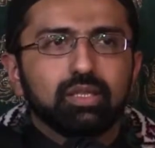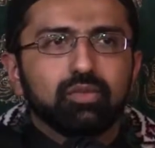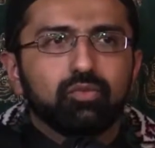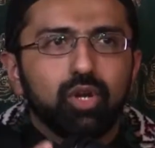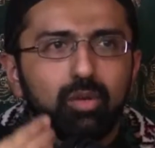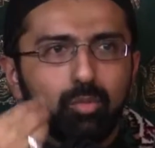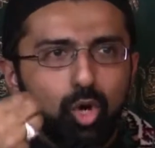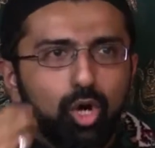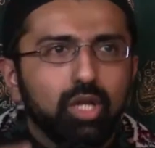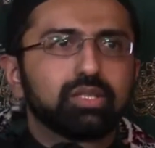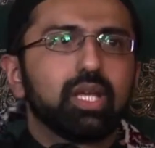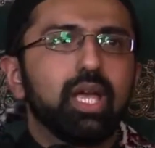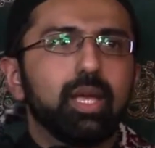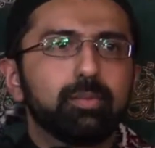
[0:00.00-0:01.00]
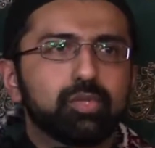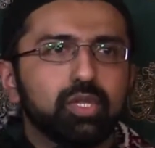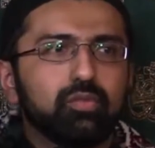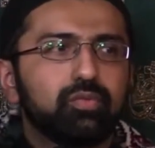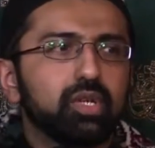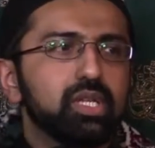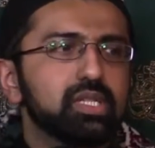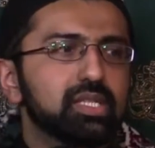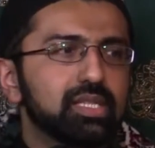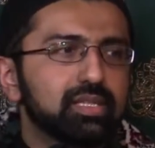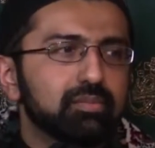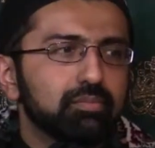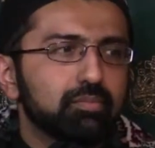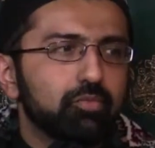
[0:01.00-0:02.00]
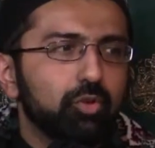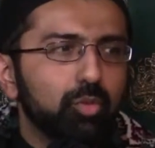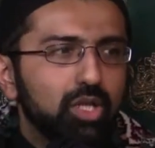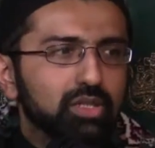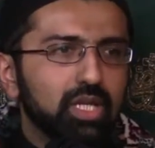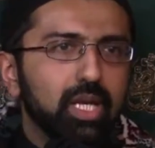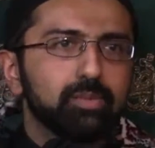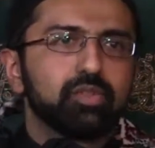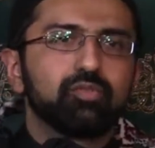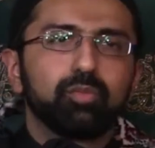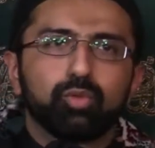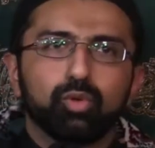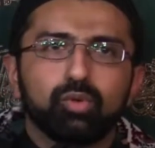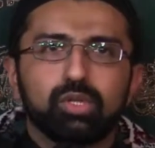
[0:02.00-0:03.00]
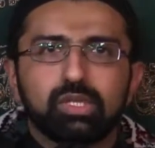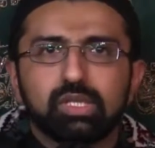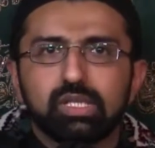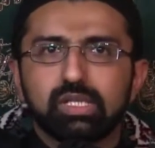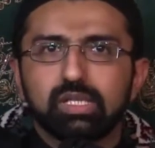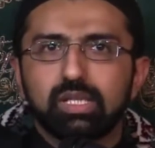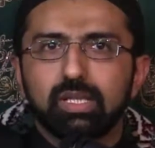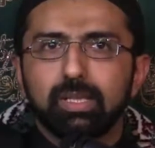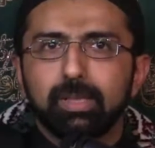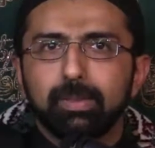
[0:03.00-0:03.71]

from all types of rijs, from all types of impurities.